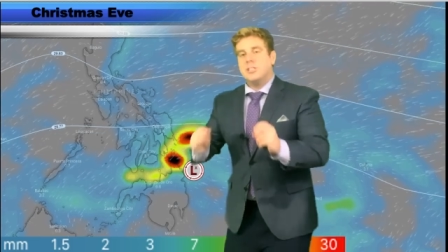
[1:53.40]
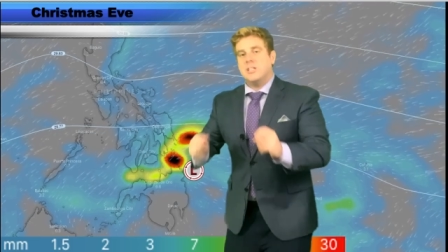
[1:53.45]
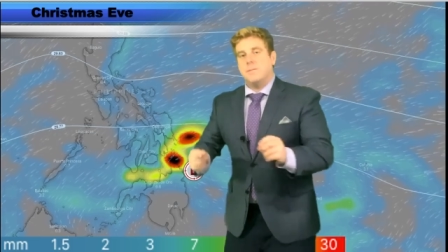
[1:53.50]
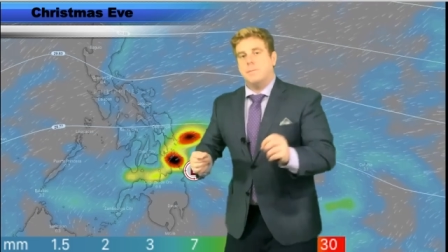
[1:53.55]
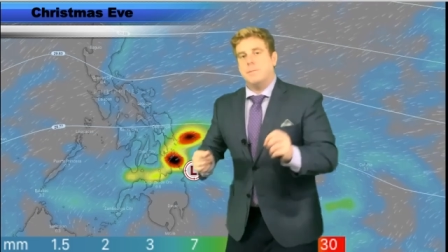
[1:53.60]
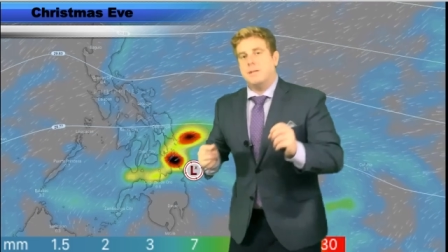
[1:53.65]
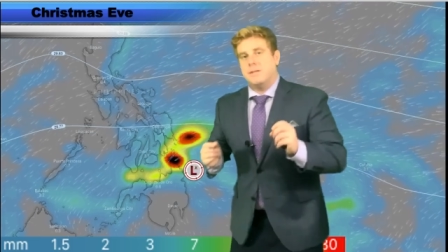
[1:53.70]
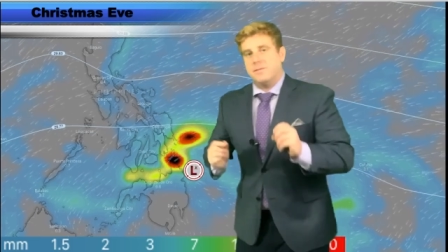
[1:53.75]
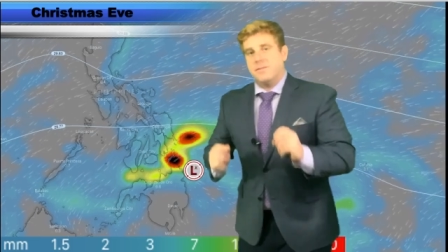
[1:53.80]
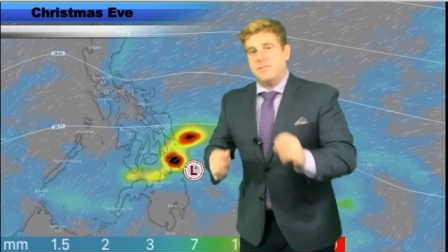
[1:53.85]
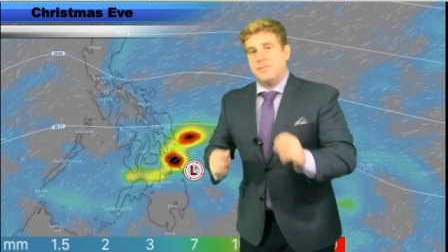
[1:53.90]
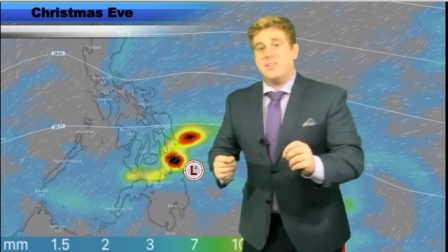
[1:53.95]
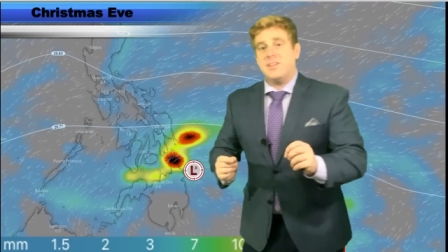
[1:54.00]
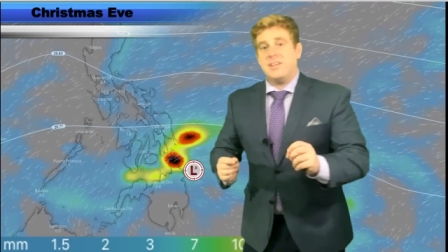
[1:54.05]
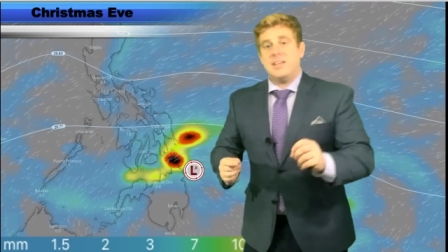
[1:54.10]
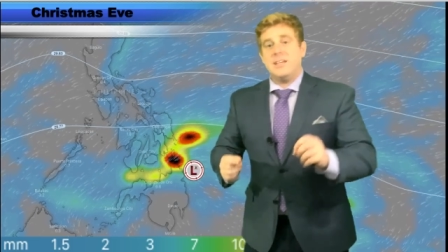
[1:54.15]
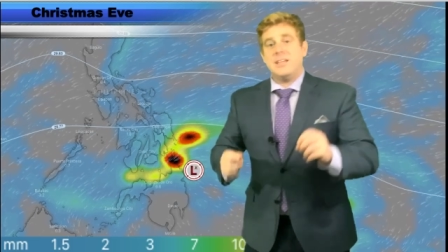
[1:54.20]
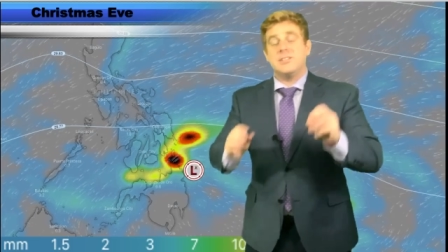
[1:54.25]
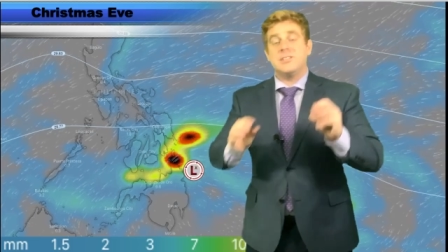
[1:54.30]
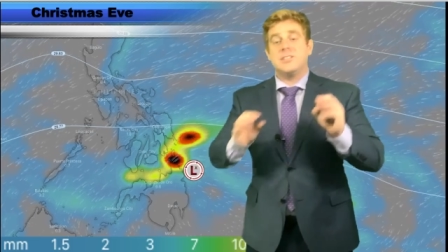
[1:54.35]
have been
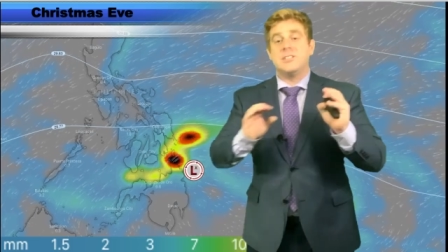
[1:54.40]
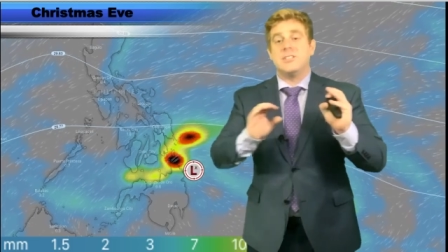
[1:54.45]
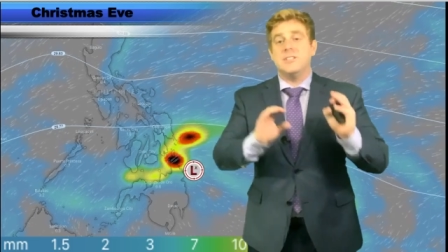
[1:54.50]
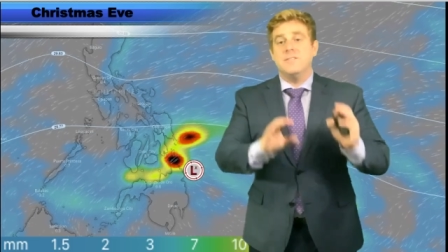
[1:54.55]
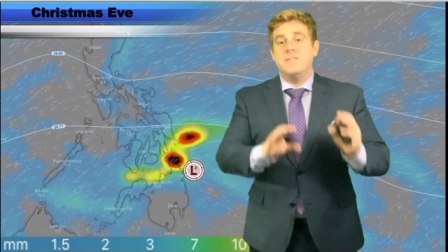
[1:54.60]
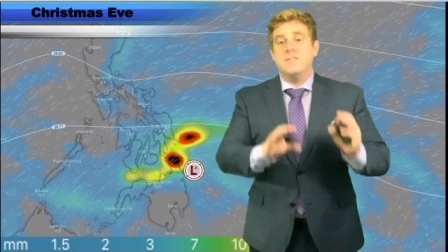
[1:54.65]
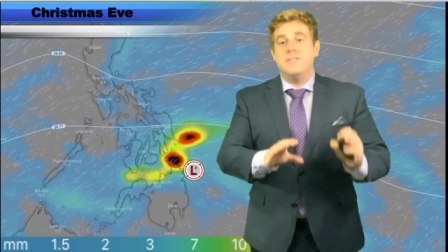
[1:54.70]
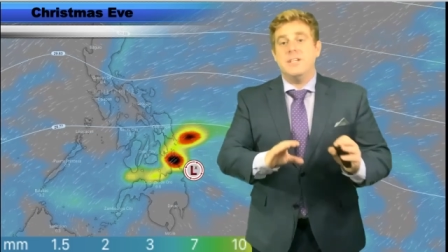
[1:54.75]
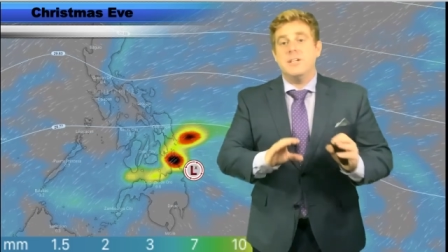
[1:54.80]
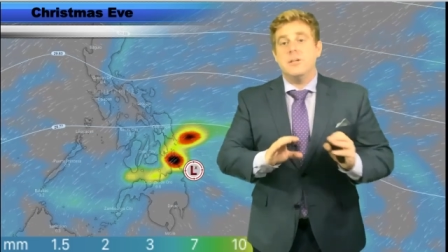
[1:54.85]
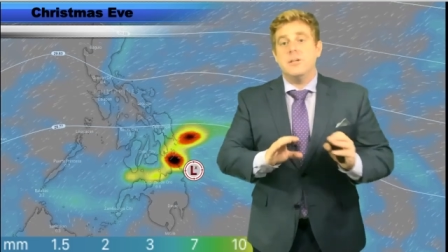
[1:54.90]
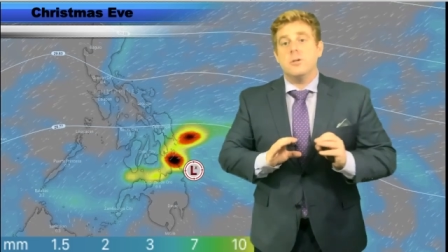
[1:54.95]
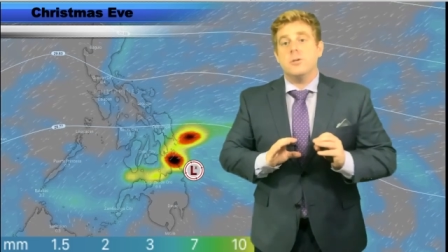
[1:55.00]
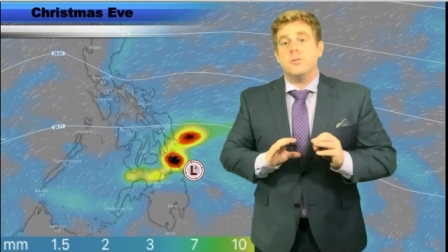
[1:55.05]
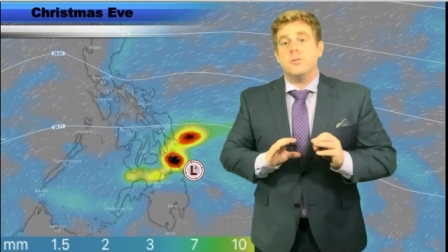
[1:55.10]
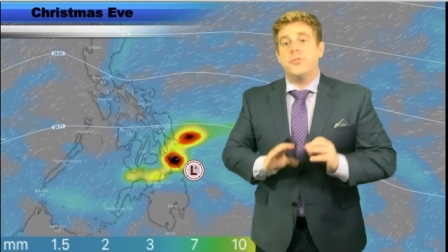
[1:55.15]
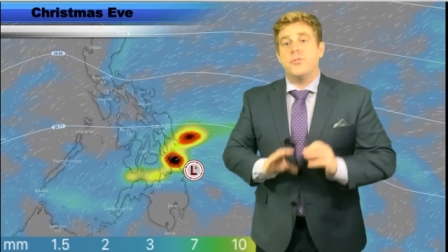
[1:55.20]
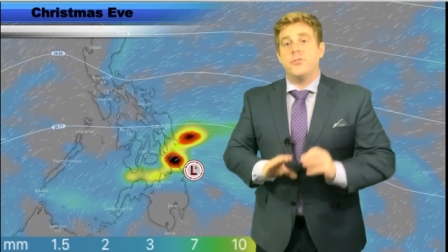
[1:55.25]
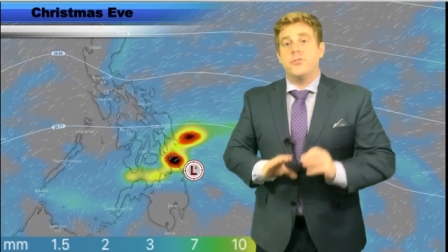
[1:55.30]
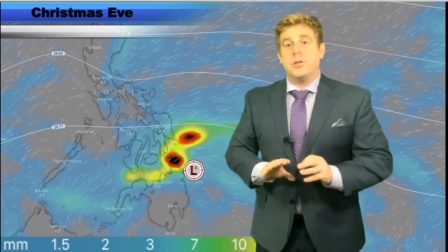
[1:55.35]
seeing severe
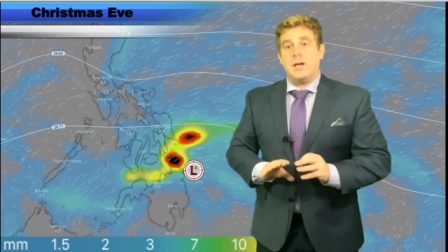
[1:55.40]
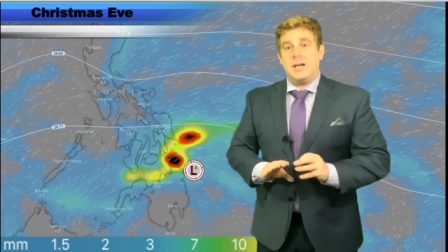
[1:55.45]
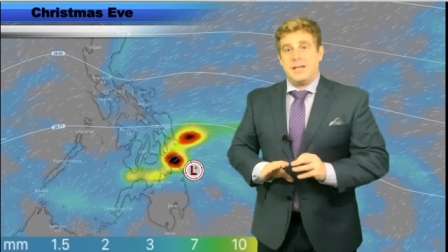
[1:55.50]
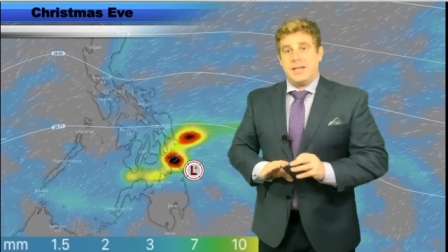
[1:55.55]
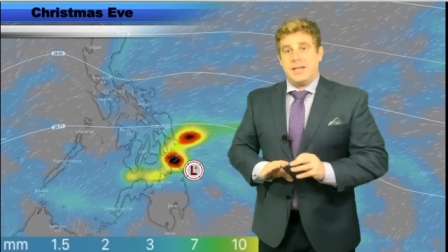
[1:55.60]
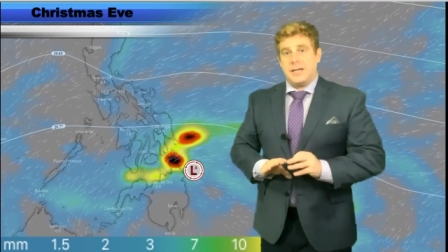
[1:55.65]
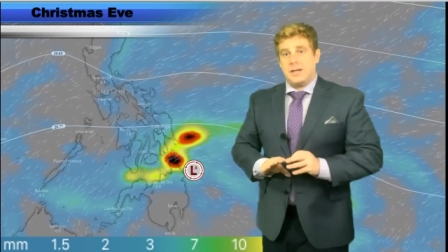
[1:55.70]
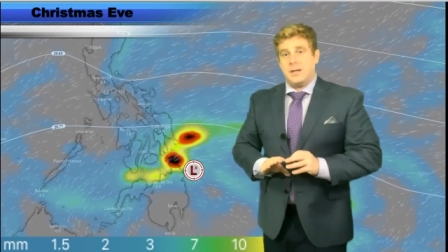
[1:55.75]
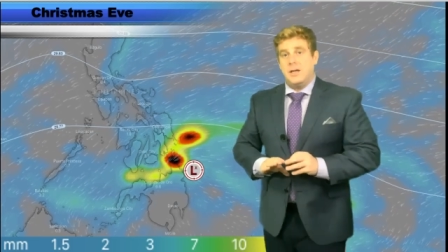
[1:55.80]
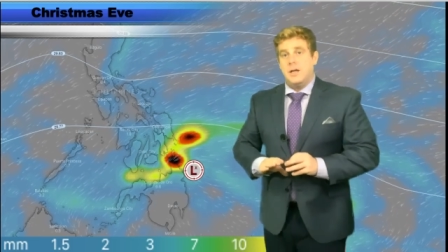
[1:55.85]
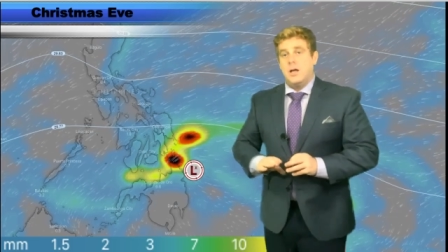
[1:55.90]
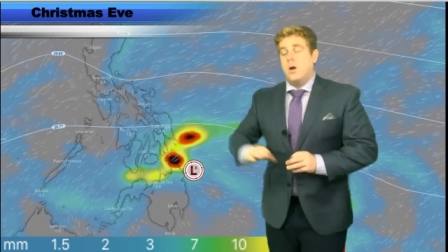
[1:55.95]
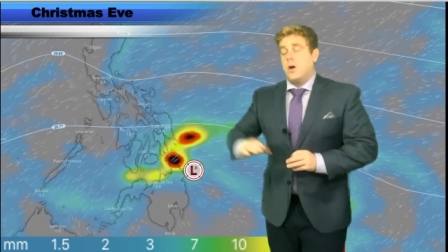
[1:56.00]
flooding